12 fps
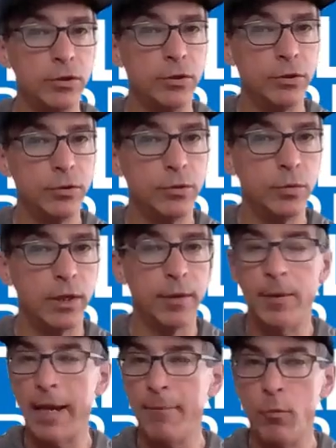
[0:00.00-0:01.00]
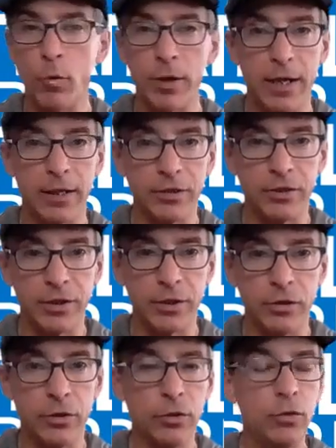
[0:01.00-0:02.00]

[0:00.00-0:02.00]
who have more knowledge than you.